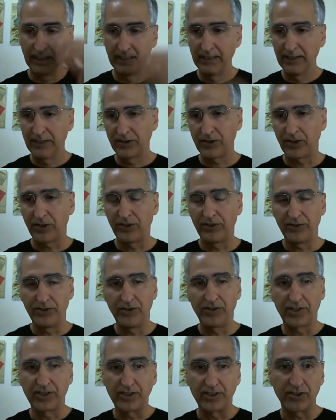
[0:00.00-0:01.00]
So
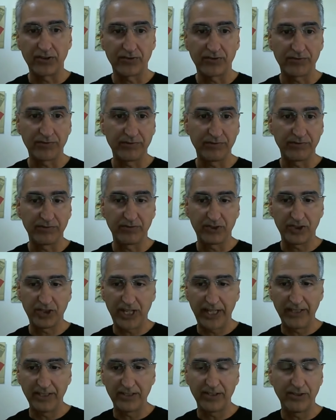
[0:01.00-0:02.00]
you can just
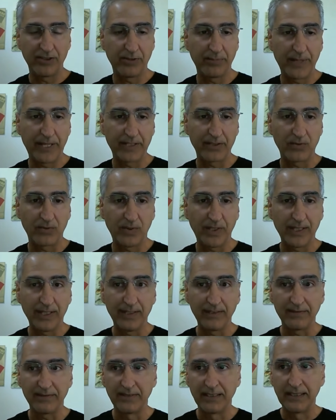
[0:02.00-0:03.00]
change it no matter
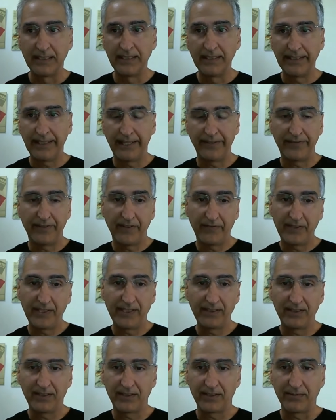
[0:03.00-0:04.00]
what at
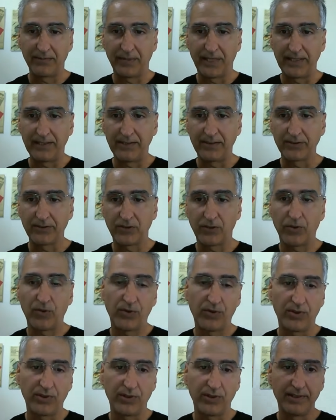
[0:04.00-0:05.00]
1,500 miles,
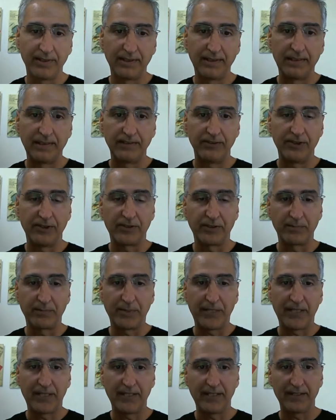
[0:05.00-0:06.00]
or you can
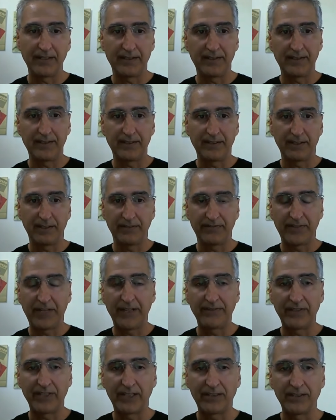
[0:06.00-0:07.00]
buy a
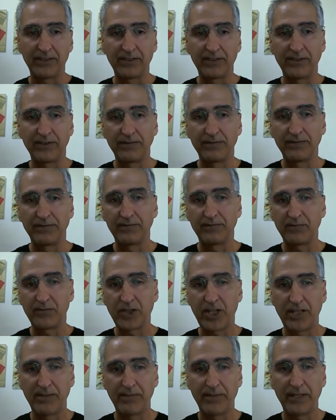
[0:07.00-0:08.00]
$5
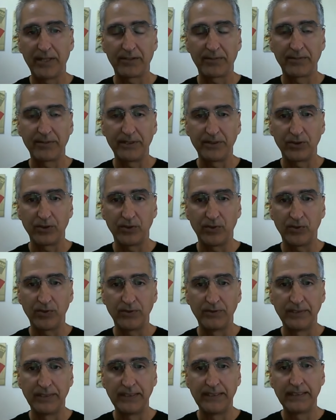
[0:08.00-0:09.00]
chain measurement
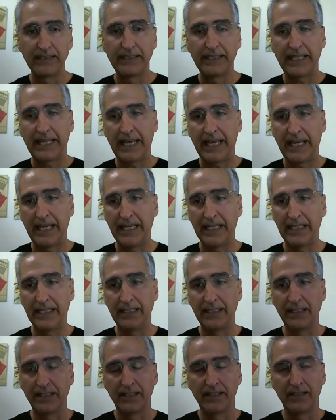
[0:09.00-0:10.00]
tool and